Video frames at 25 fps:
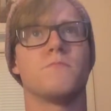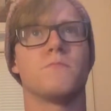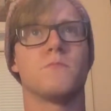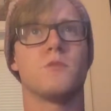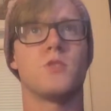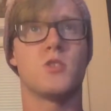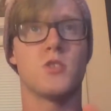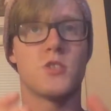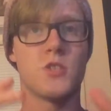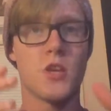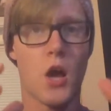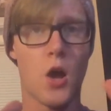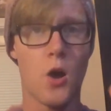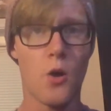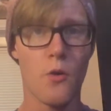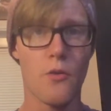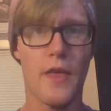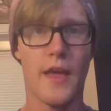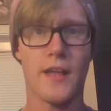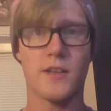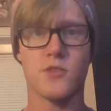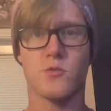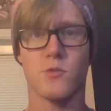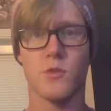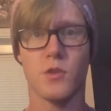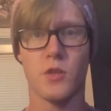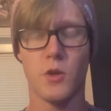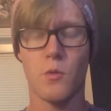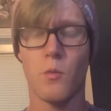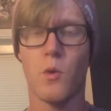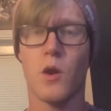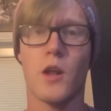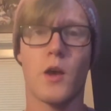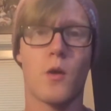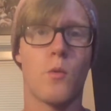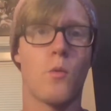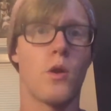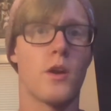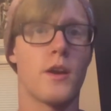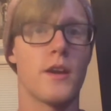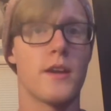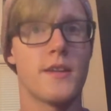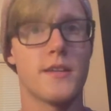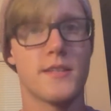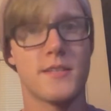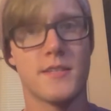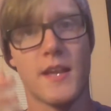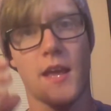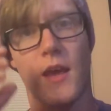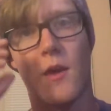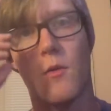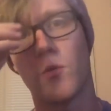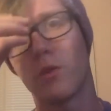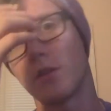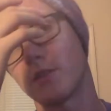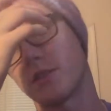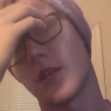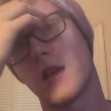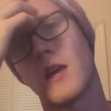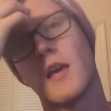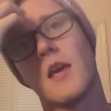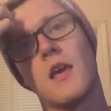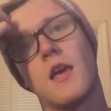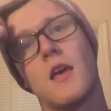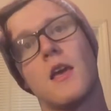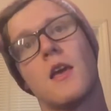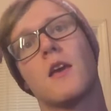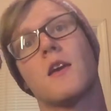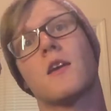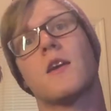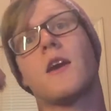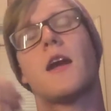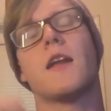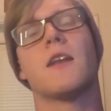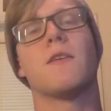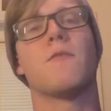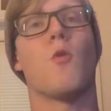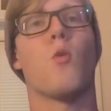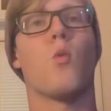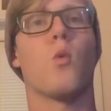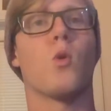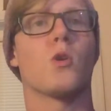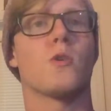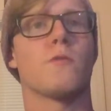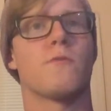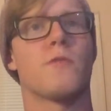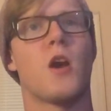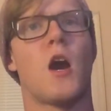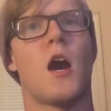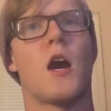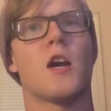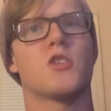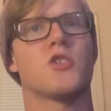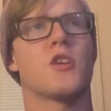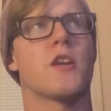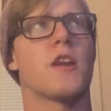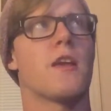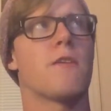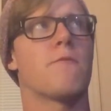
So that's really what I wanted to say, was kind of a word of caution.